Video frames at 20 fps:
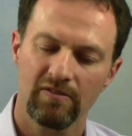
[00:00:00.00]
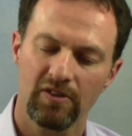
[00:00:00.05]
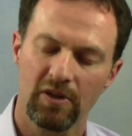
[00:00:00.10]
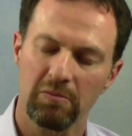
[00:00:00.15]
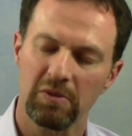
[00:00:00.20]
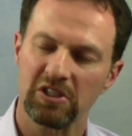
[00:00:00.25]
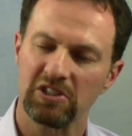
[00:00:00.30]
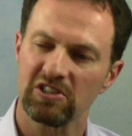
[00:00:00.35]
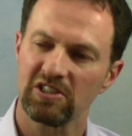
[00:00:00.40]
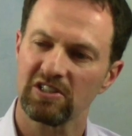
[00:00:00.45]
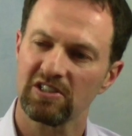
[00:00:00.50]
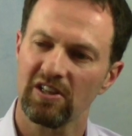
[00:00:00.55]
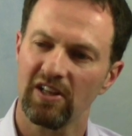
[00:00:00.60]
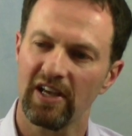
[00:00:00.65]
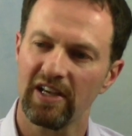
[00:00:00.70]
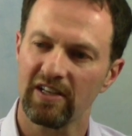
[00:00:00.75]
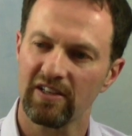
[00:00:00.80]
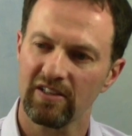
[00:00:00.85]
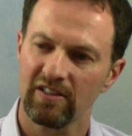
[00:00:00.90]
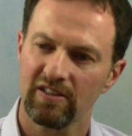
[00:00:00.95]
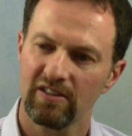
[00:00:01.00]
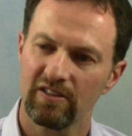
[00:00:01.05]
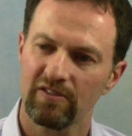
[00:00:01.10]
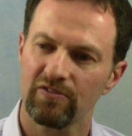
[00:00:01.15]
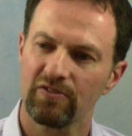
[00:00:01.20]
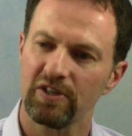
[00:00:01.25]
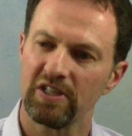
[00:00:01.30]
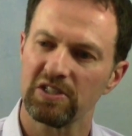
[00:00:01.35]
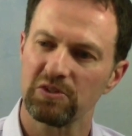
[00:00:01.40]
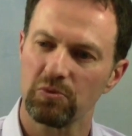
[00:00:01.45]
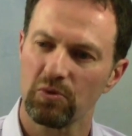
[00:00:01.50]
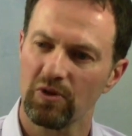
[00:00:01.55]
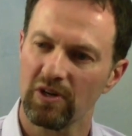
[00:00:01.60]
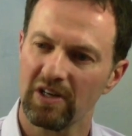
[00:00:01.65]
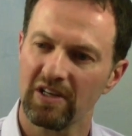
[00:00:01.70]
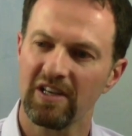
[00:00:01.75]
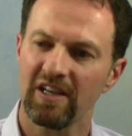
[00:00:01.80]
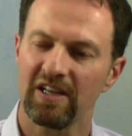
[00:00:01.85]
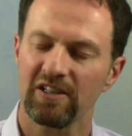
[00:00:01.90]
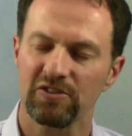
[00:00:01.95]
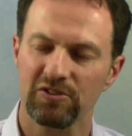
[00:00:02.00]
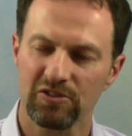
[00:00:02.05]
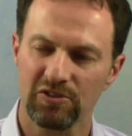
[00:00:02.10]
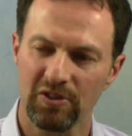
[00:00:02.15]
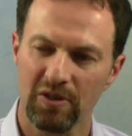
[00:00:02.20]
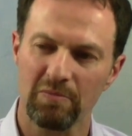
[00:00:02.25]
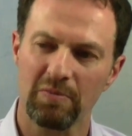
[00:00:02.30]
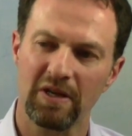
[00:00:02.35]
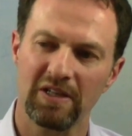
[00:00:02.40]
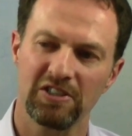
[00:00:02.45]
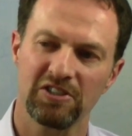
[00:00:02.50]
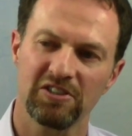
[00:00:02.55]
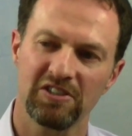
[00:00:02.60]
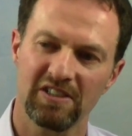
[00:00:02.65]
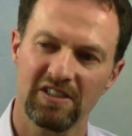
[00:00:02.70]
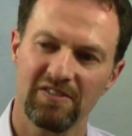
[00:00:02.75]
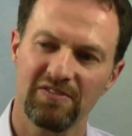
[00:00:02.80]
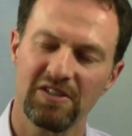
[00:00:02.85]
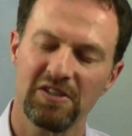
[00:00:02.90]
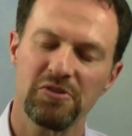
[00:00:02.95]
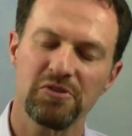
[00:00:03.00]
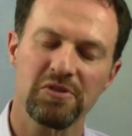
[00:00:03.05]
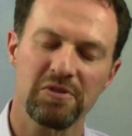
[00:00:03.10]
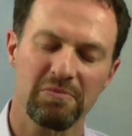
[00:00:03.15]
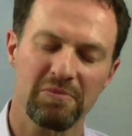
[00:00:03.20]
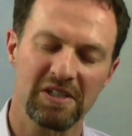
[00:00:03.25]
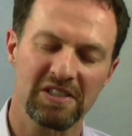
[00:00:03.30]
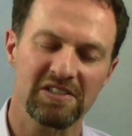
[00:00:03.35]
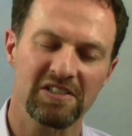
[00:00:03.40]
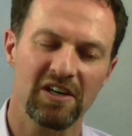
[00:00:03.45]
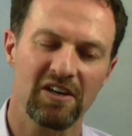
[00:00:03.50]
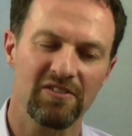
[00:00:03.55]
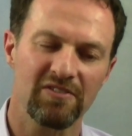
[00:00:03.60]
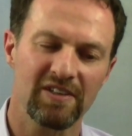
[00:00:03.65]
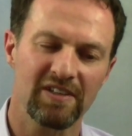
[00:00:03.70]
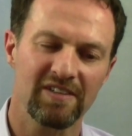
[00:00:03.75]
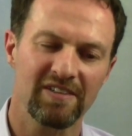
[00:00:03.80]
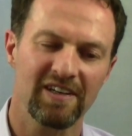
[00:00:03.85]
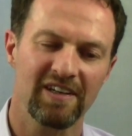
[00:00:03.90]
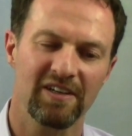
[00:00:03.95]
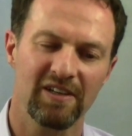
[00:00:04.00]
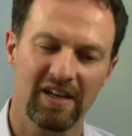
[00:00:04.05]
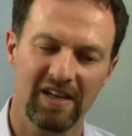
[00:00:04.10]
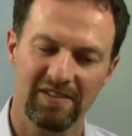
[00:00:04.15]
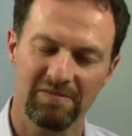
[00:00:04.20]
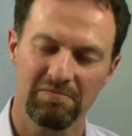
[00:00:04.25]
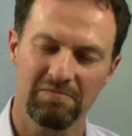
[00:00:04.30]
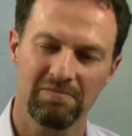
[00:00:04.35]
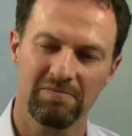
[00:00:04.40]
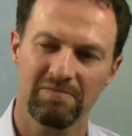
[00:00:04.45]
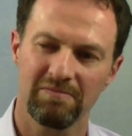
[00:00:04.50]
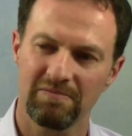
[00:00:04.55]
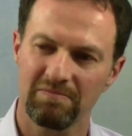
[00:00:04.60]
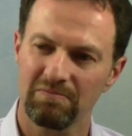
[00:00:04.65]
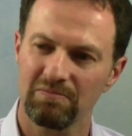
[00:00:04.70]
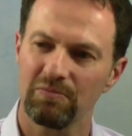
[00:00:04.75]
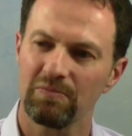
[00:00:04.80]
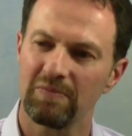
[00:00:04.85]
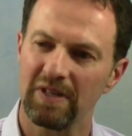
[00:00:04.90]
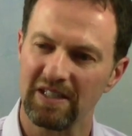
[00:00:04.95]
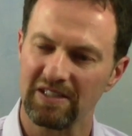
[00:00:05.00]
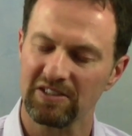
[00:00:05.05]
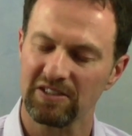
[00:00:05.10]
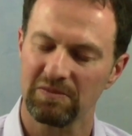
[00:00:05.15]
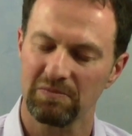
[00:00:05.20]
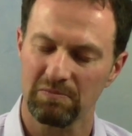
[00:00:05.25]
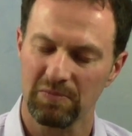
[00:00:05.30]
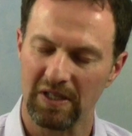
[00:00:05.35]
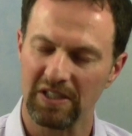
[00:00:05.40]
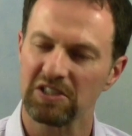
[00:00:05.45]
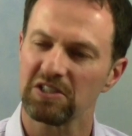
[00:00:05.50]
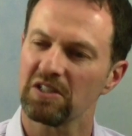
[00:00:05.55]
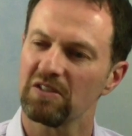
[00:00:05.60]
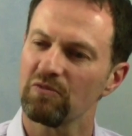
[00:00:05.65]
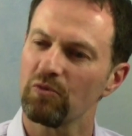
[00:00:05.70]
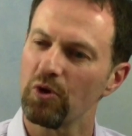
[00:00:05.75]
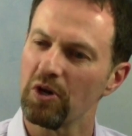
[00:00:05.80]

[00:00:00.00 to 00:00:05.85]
very much dislike the phrase war on cancer, so I probably shouldn't even use it myself. I actually probably should